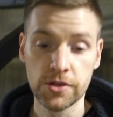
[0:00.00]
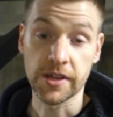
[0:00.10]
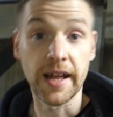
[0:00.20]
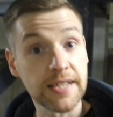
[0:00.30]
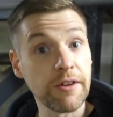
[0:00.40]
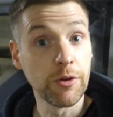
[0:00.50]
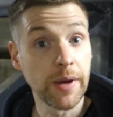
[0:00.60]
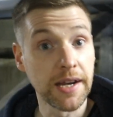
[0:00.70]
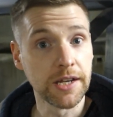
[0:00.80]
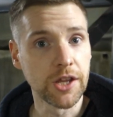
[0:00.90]
So that's how you'll
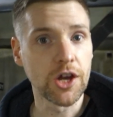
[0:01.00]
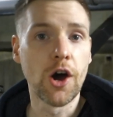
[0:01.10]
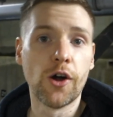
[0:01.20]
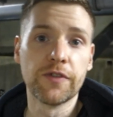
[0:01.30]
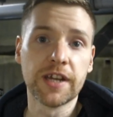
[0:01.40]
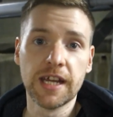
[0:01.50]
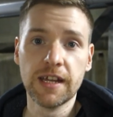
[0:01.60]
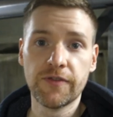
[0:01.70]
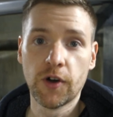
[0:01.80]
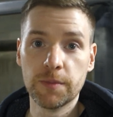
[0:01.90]
get into the car if your
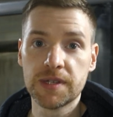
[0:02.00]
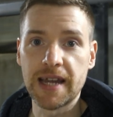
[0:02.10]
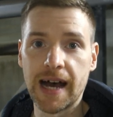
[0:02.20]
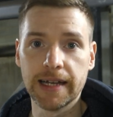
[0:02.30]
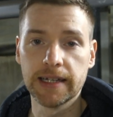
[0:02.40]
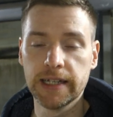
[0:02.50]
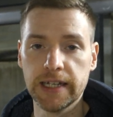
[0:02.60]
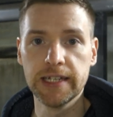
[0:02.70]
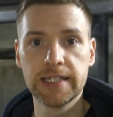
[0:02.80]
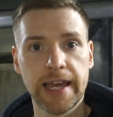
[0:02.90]
key fob's died and you
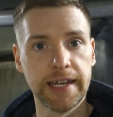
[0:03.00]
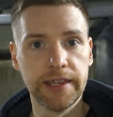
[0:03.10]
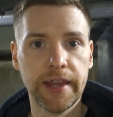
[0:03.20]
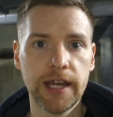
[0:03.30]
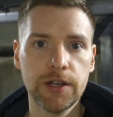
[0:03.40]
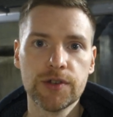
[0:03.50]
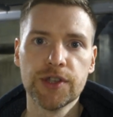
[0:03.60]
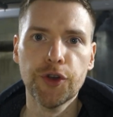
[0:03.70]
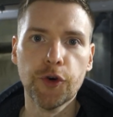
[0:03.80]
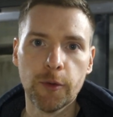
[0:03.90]
need to get in there
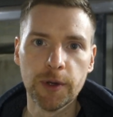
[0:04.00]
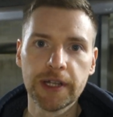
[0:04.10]
using the normal